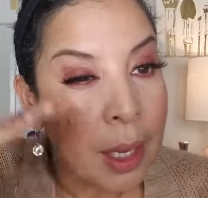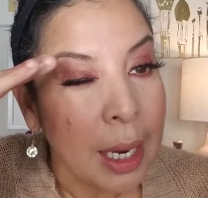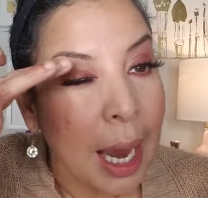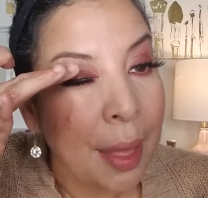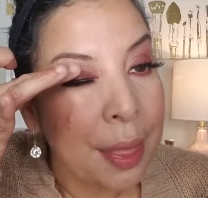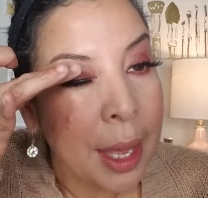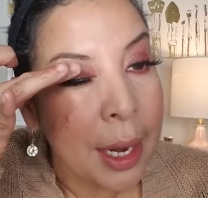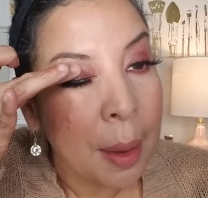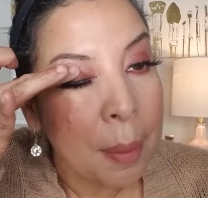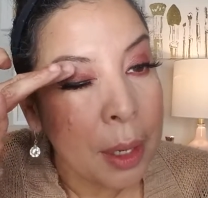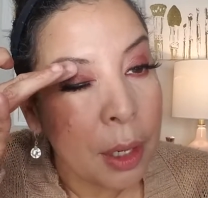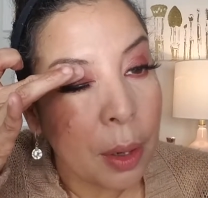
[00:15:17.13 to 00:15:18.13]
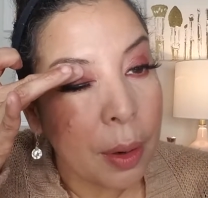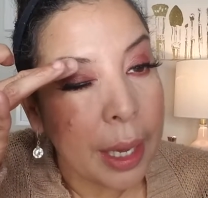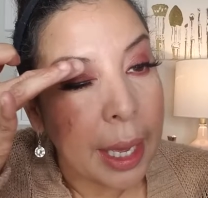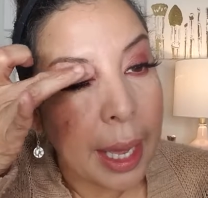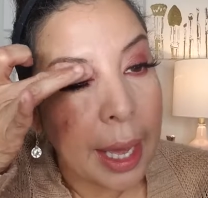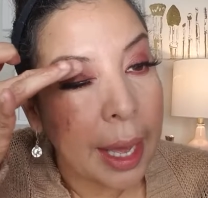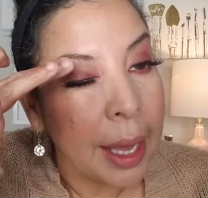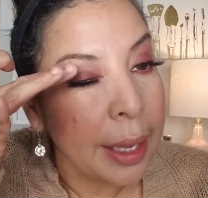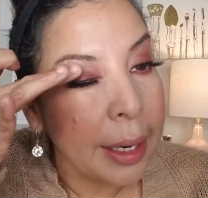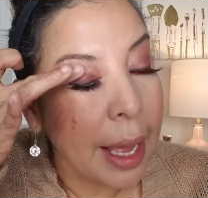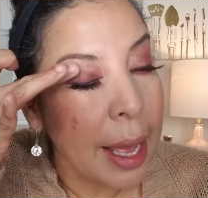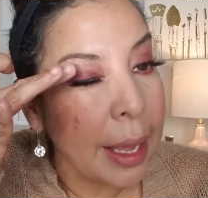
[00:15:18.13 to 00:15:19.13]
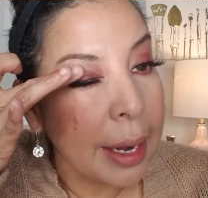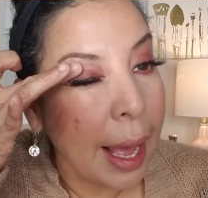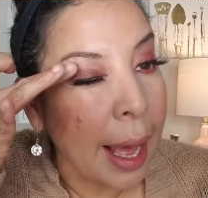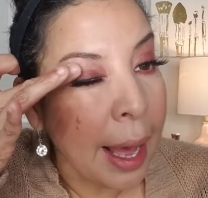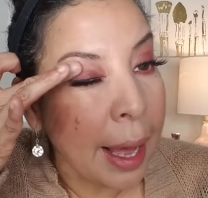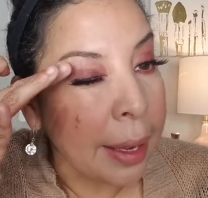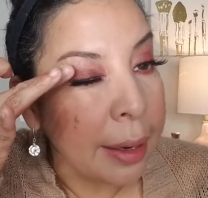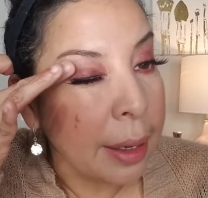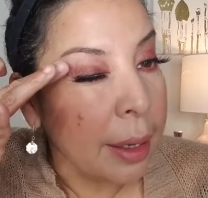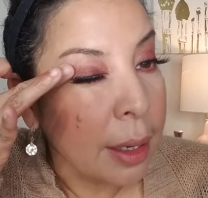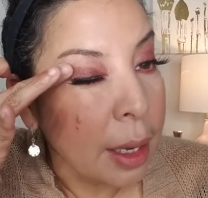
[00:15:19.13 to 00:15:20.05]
And then I'm going to go ahead and add